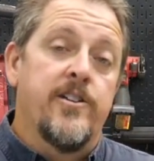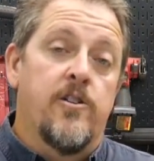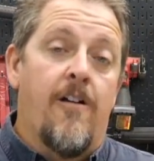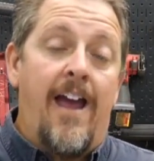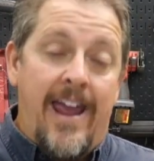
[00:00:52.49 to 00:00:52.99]

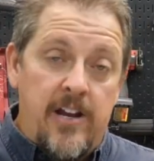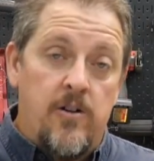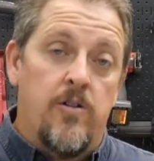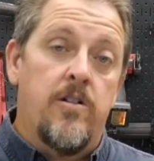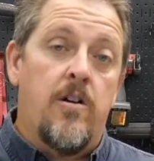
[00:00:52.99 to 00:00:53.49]
your
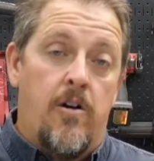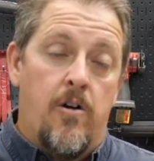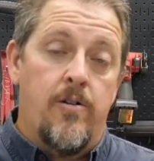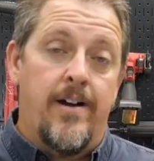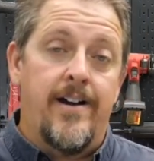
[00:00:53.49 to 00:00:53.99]
angle
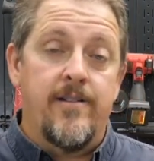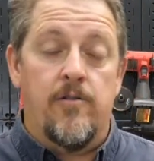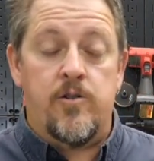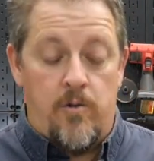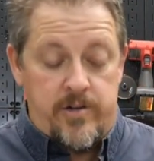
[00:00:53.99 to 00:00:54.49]
or uh, your
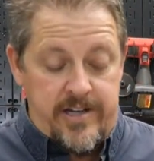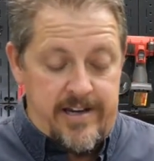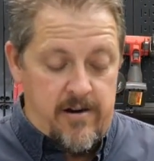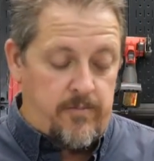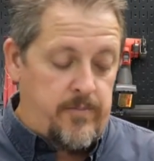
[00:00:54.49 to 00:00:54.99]
torque to yield,